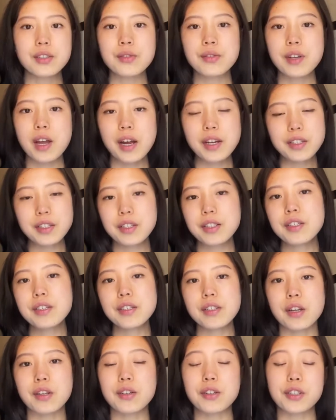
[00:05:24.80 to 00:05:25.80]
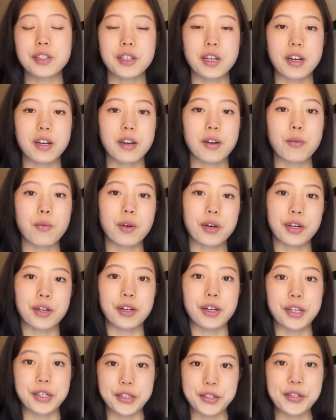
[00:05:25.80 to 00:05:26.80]
next is understanding what your
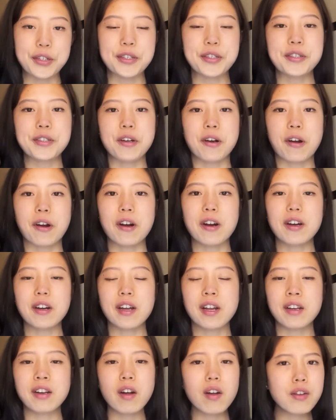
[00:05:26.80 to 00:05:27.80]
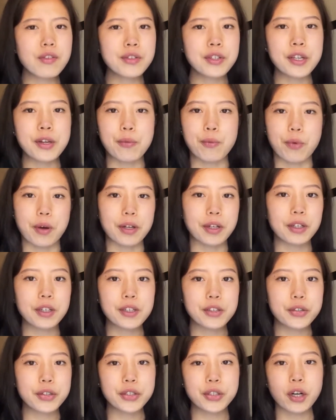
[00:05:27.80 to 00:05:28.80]
interests are and not only what your
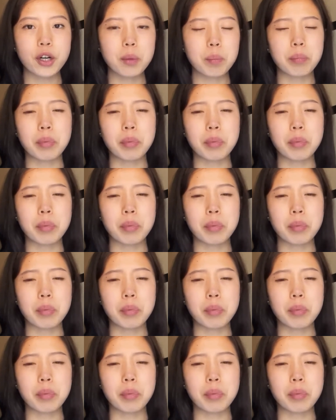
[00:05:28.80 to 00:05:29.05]
interests are,